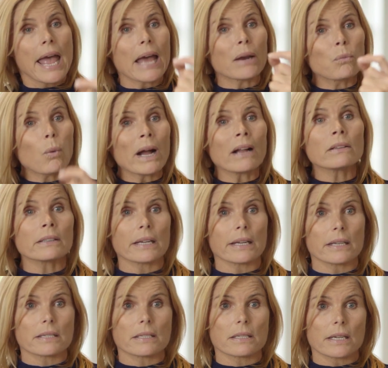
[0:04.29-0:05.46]
And
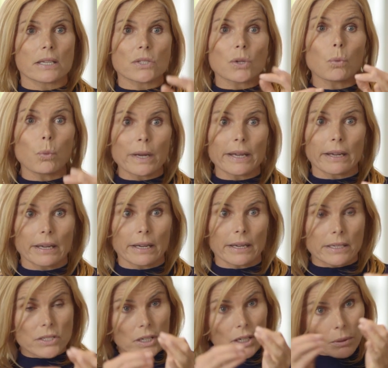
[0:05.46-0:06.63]
wellness is a we,
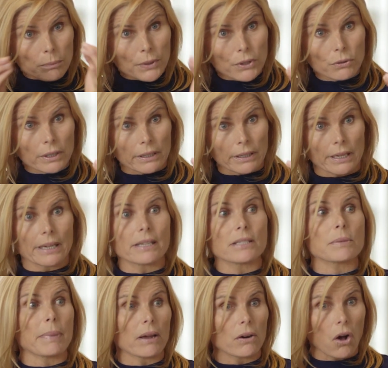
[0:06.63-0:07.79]
it's a community. It's
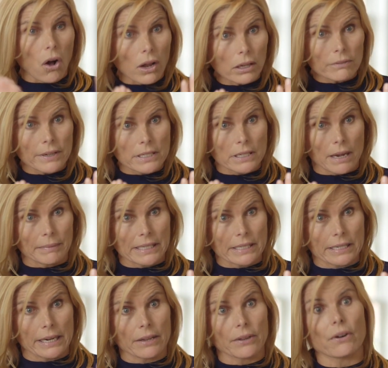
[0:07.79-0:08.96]
about all of us coming
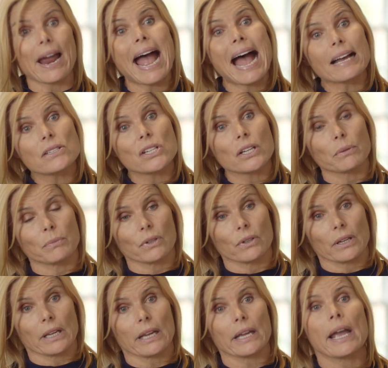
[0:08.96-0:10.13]
together as a
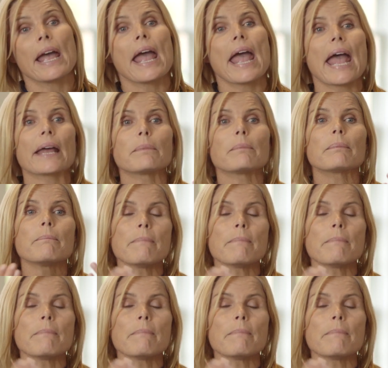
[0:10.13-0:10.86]
community and